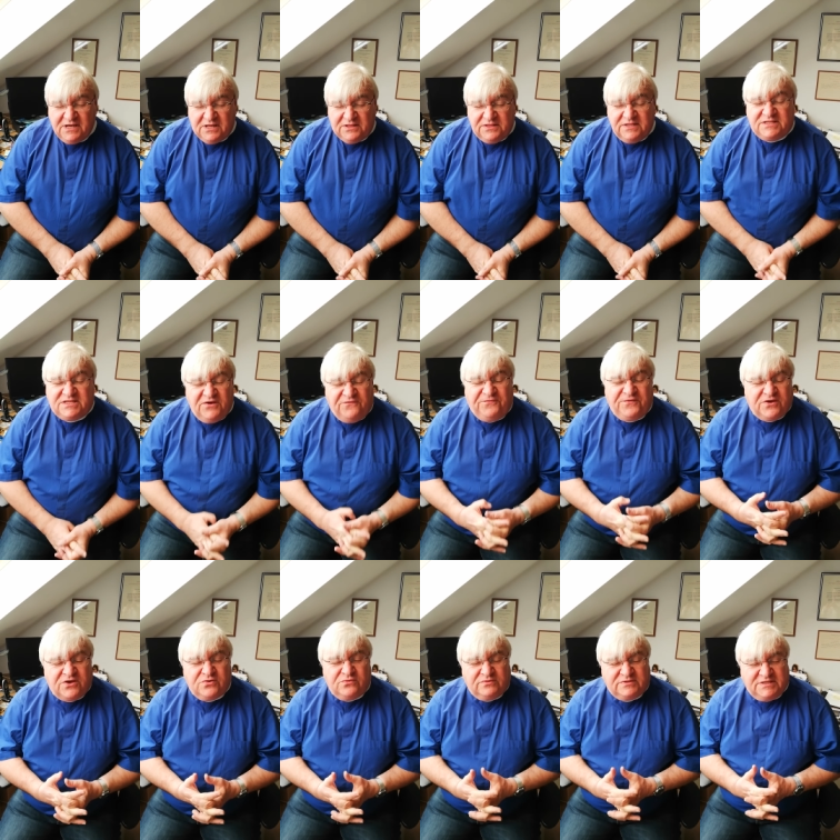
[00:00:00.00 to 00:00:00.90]
the
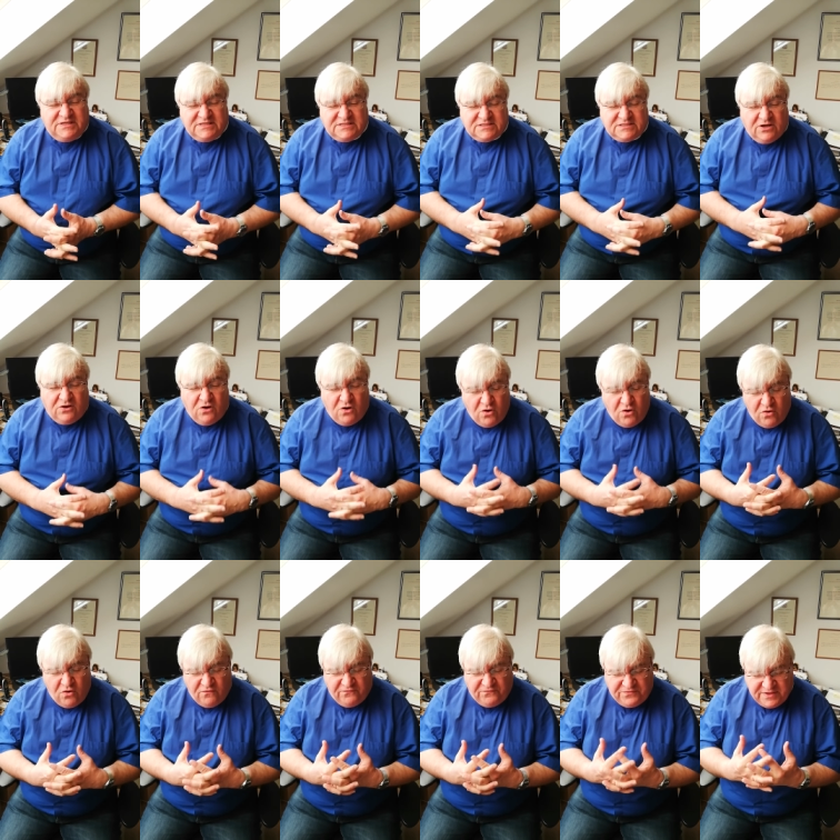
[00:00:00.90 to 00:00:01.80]
difficulties
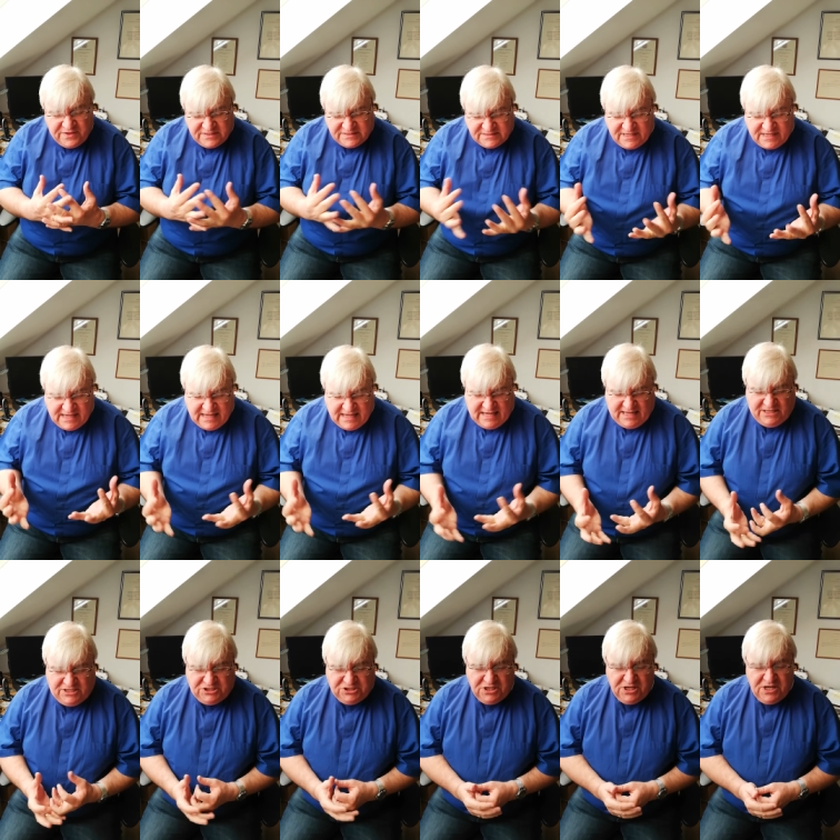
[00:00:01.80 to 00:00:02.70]
of this
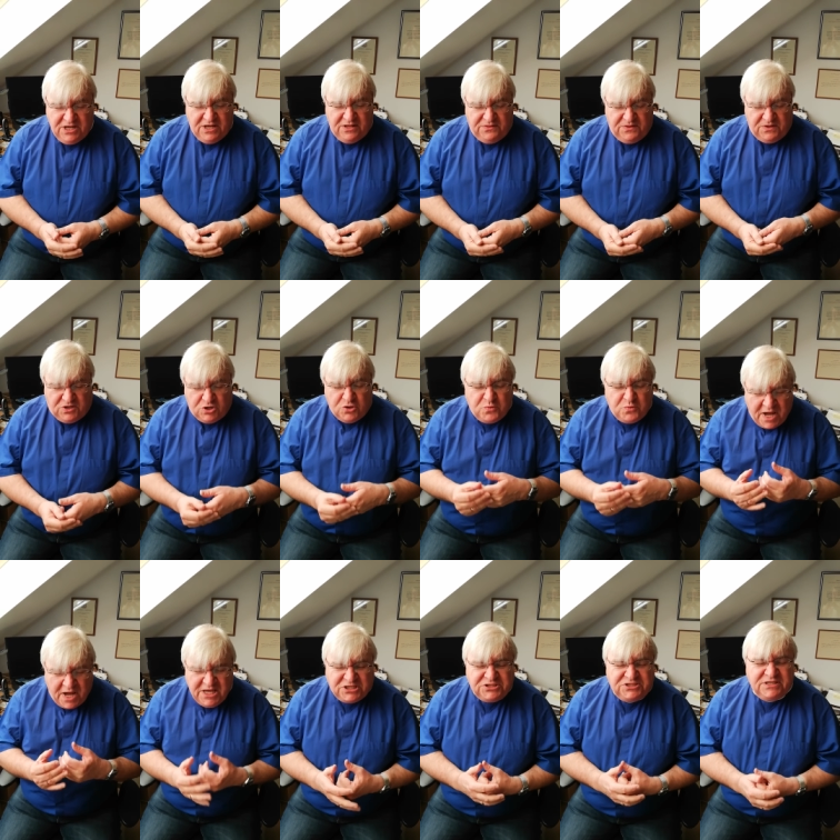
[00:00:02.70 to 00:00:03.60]
age, the
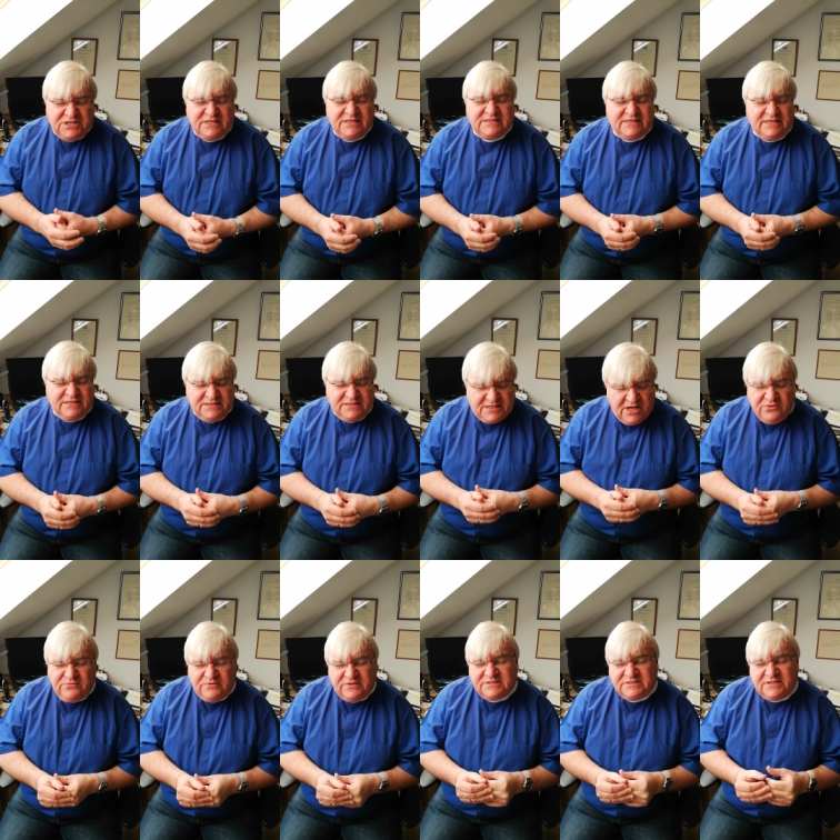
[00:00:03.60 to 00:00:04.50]
questions and
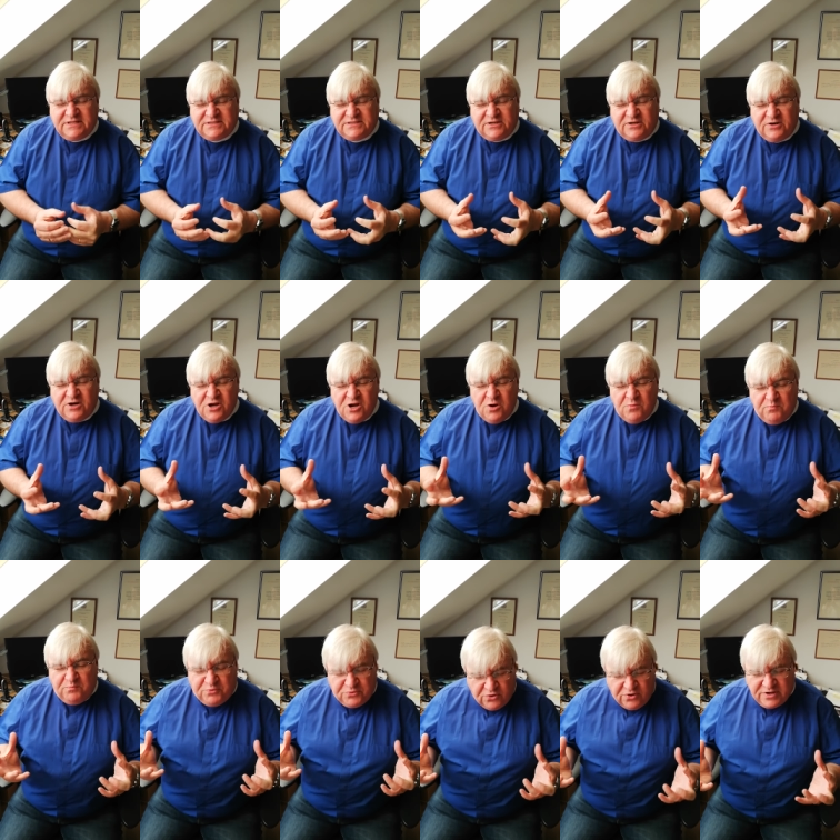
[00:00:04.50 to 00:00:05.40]
doubts that are
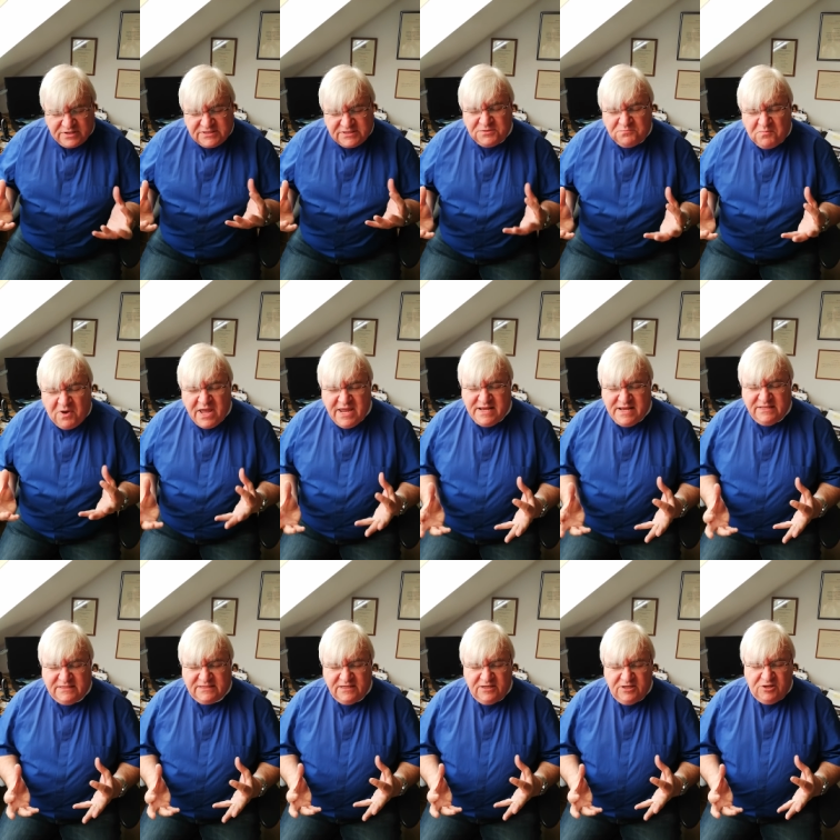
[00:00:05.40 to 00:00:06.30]
brought to
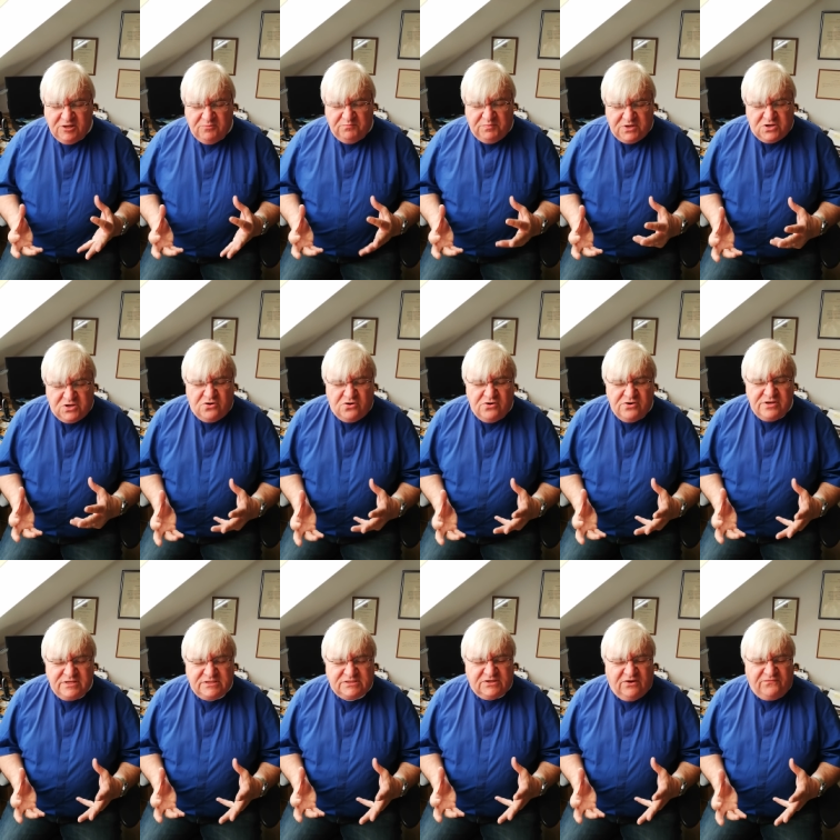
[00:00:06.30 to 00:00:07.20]
mind
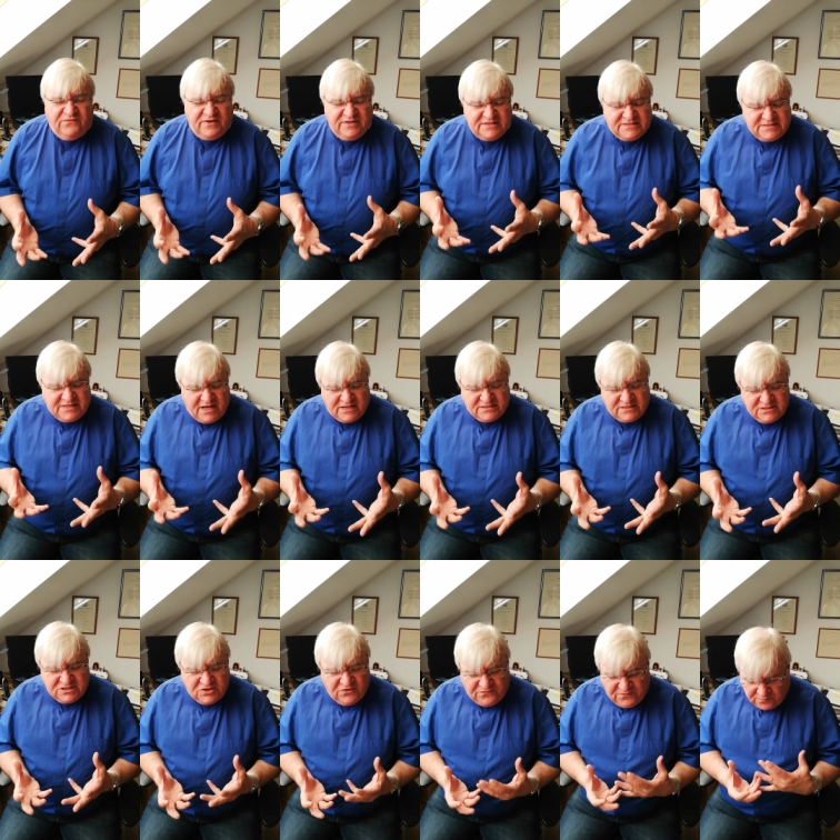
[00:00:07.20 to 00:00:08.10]
because of
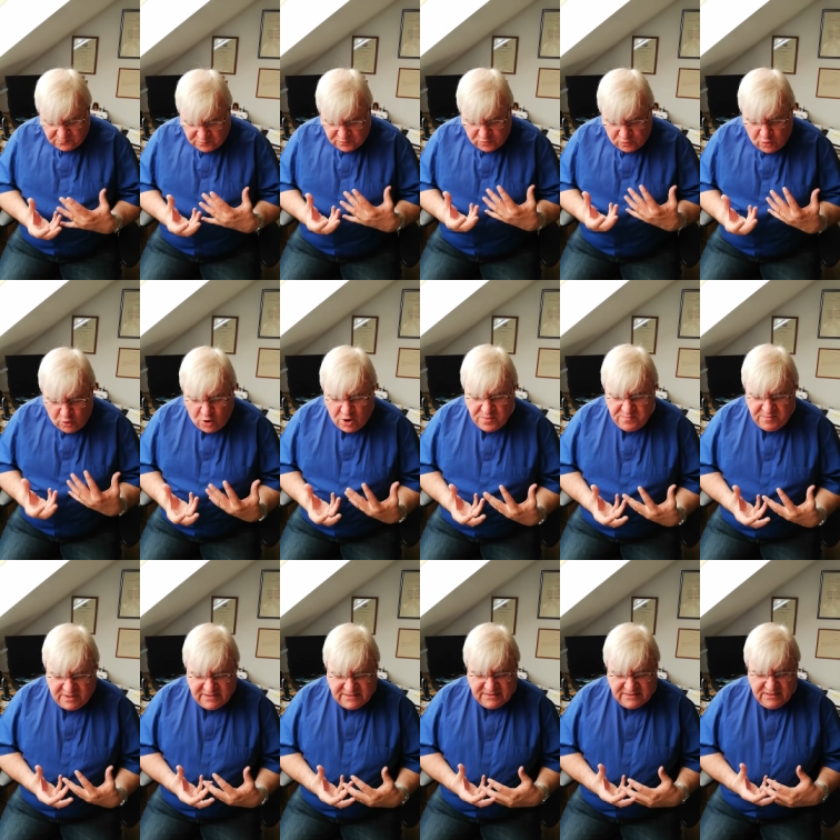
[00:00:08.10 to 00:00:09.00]
uncertainty of
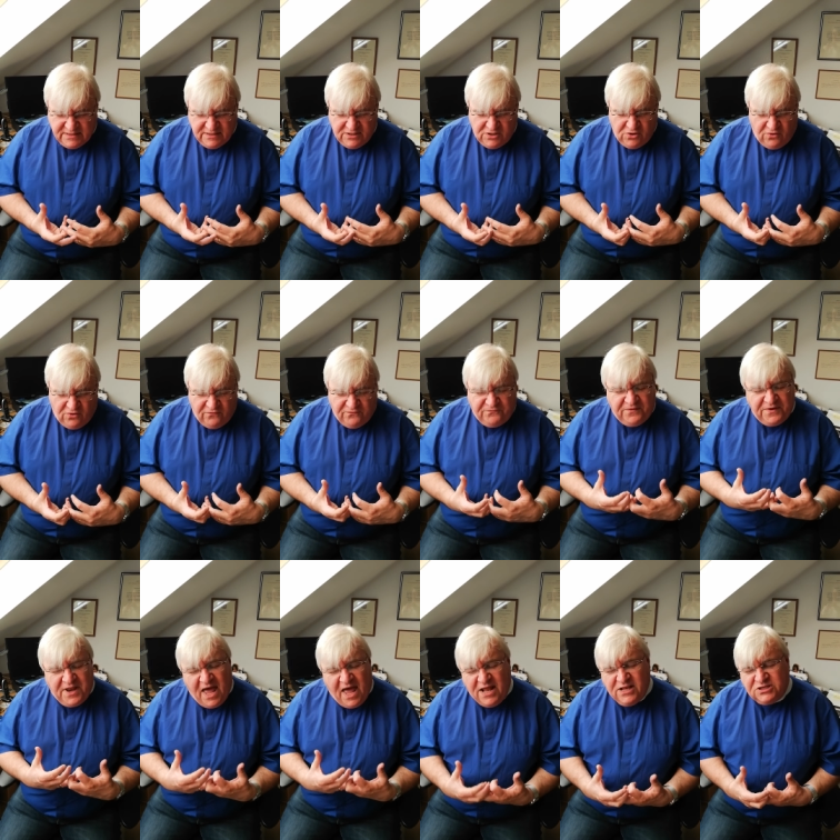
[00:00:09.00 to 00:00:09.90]
employment, of
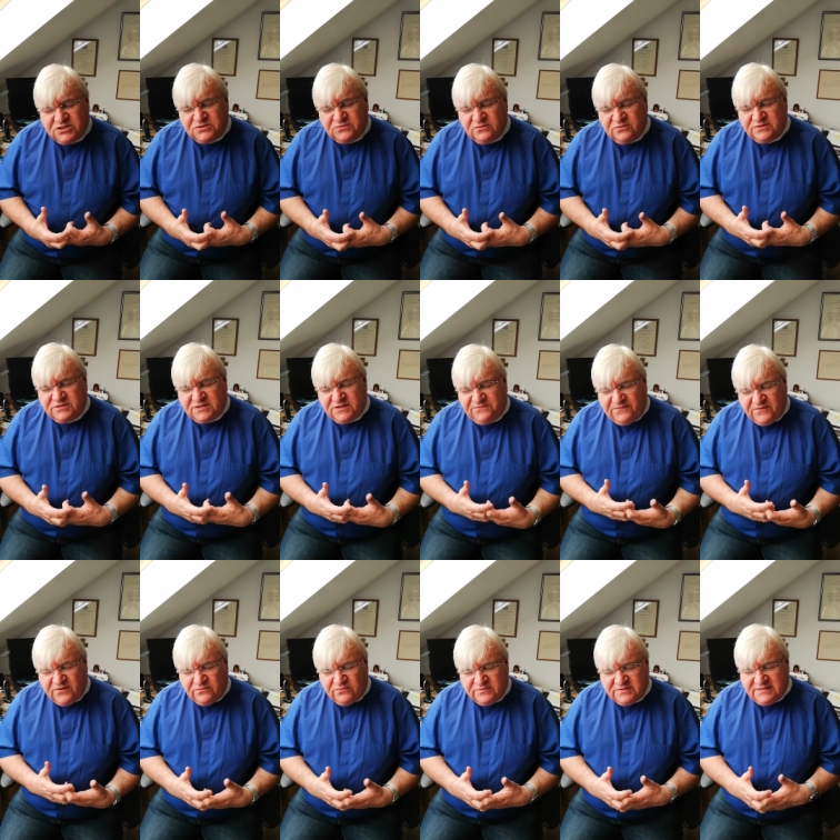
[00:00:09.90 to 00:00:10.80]
financial
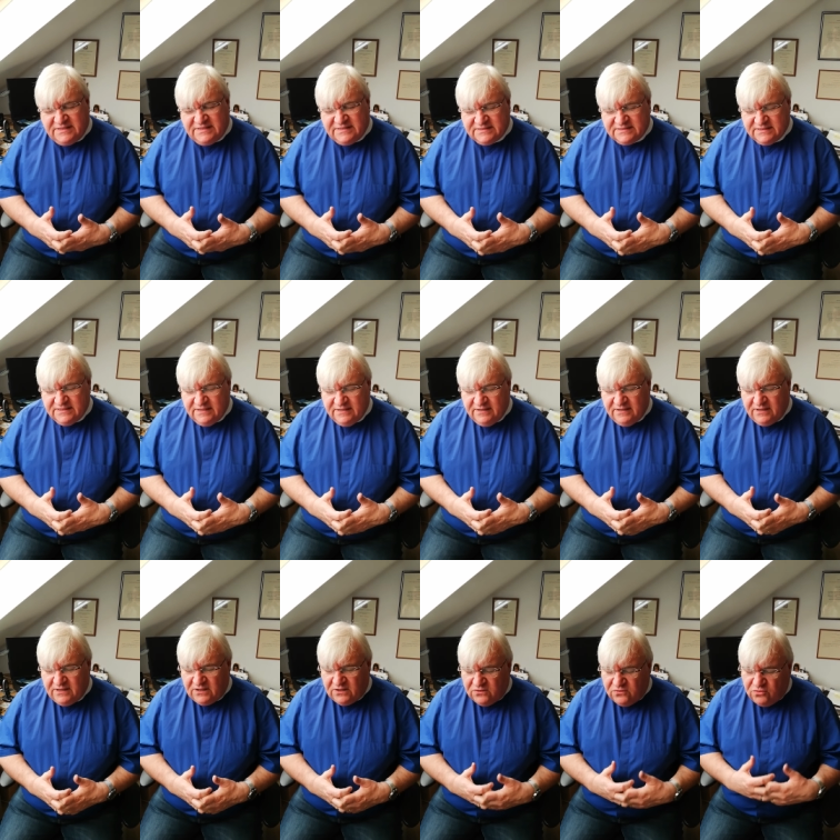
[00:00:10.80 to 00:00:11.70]
difficulties.
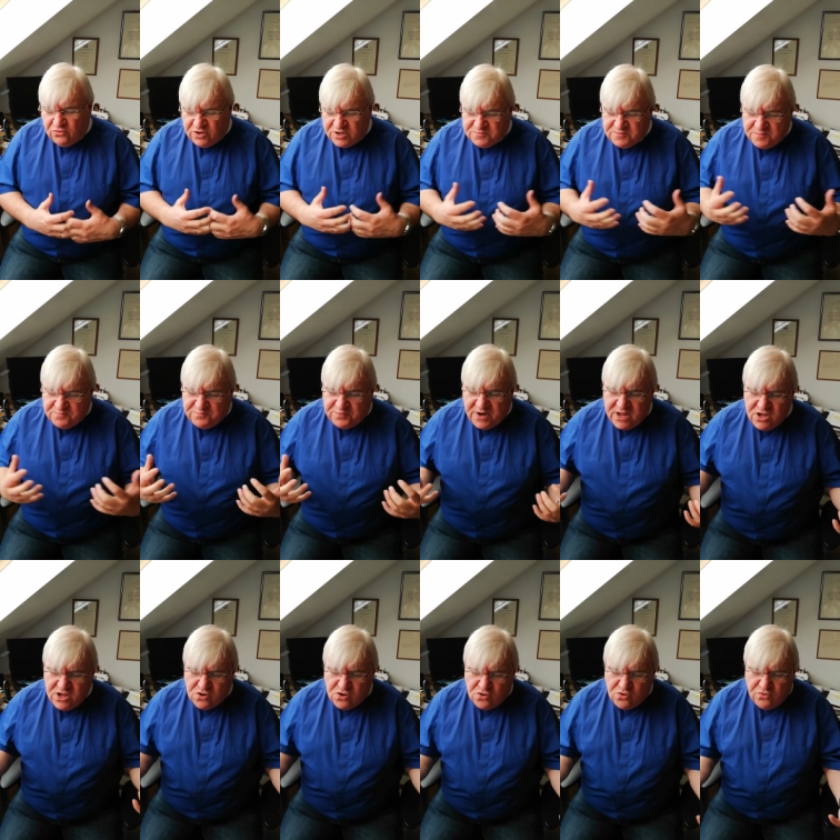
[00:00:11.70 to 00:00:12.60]
Lord, we
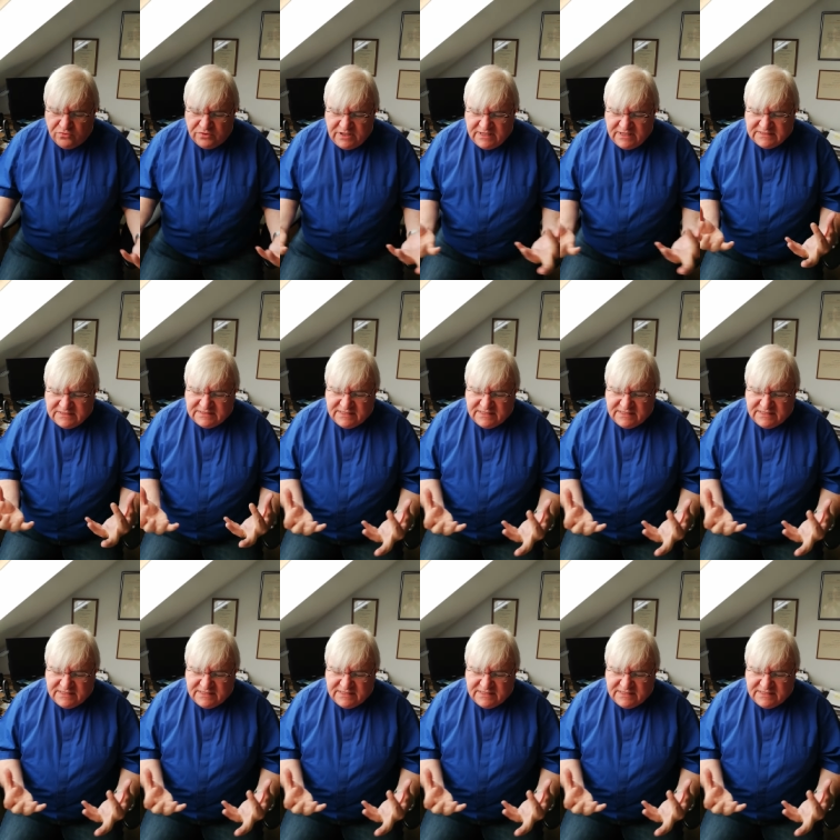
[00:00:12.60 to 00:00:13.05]
bring all these